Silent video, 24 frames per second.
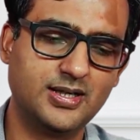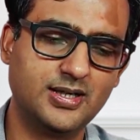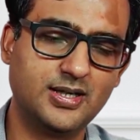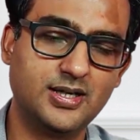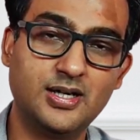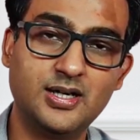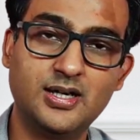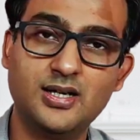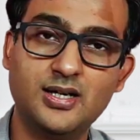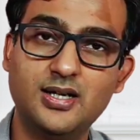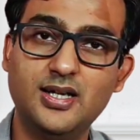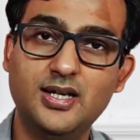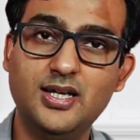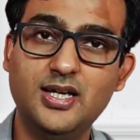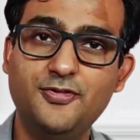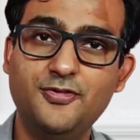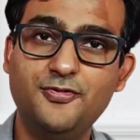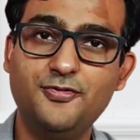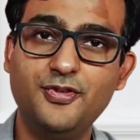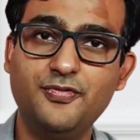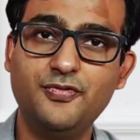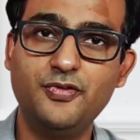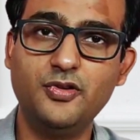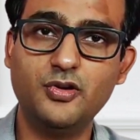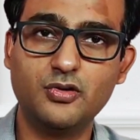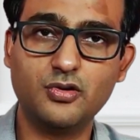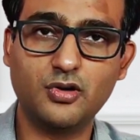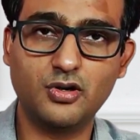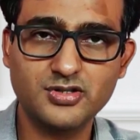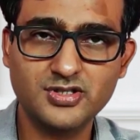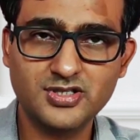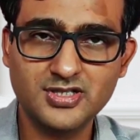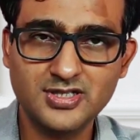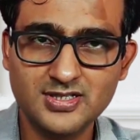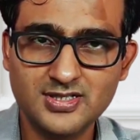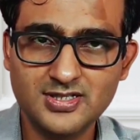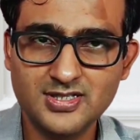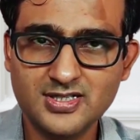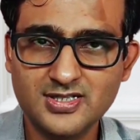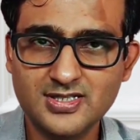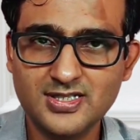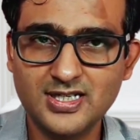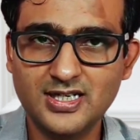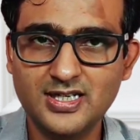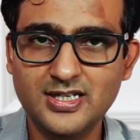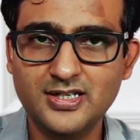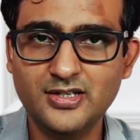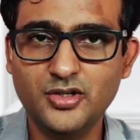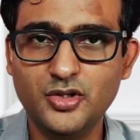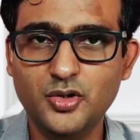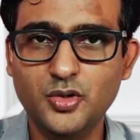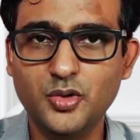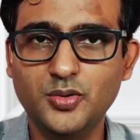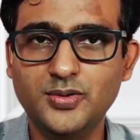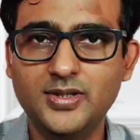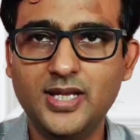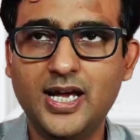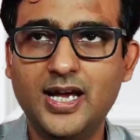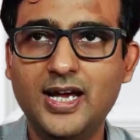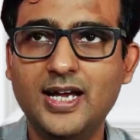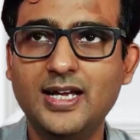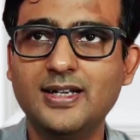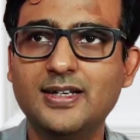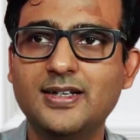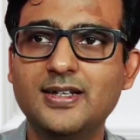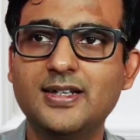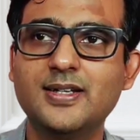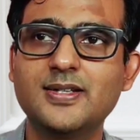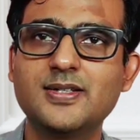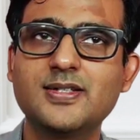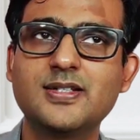Uh, if if your conscience is telling you that uh,